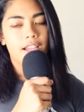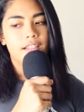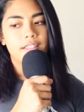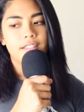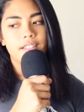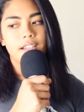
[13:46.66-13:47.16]

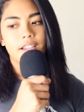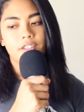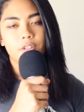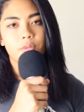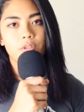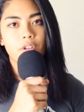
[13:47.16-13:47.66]
and
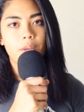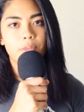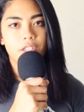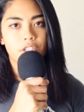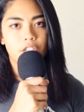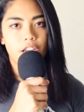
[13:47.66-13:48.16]
subscribe
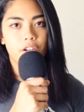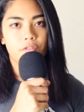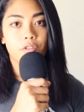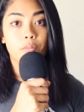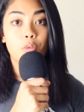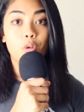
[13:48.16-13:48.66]
to the channel
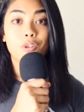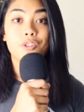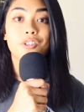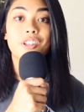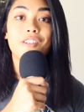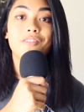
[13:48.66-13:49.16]
for more
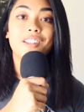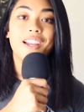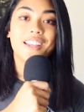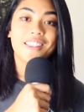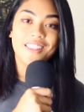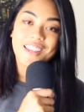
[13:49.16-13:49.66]
stuff
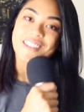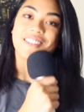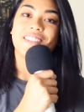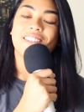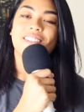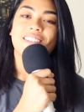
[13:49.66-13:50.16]
like
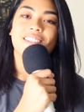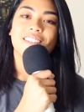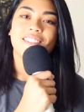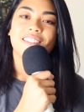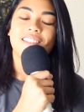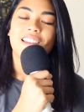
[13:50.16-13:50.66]
this.
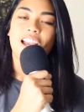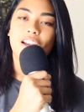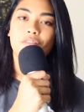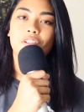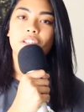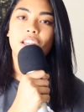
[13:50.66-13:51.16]

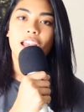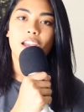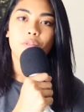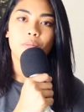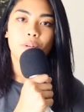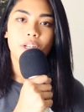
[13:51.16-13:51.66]
Every
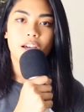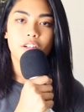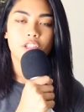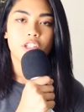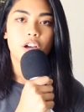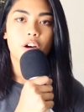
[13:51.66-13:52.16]
day we put out
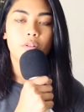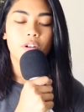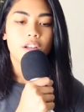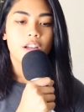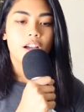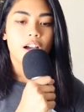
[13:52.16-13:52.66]
a show,
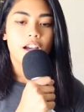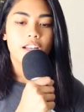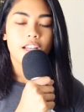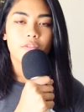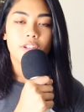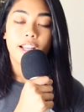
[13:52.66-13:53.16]

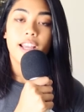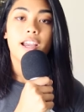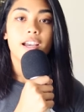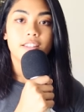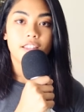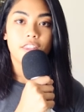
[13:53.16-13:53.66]
and every day
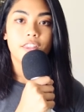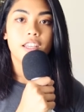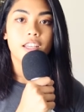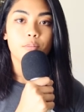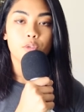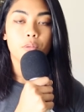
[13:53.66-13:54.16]
has a
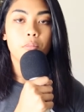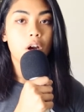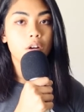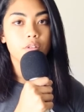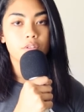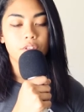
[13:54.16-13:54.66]
theme.
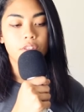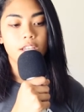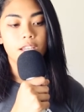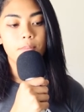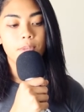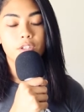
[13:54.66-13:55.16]
Tomorrow's
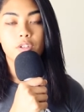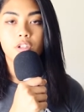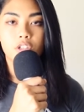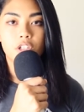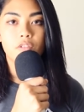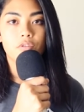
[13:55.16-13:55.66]
theme is
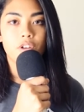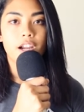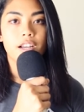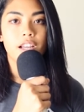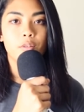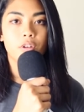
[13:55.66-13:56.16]
Good Shit
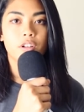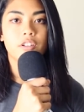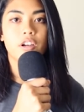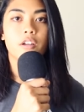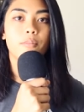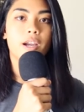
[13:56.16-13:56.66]
Friday. We're going
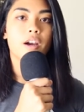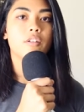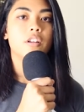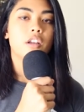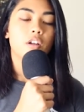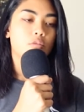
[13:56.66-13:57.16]
to talk
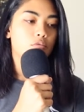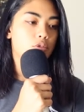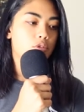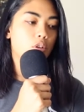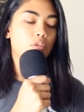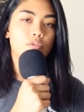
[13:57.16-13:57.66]
about
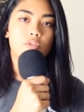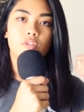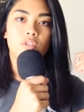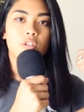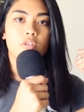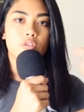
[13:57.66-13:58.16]

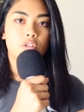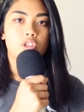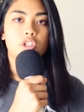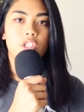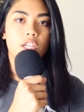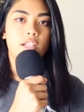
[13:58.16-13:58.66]
results, good
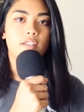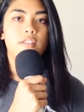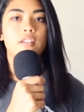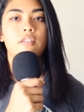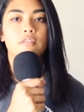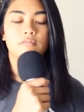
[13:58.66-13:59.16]

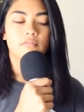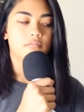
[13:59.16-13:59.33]
shit,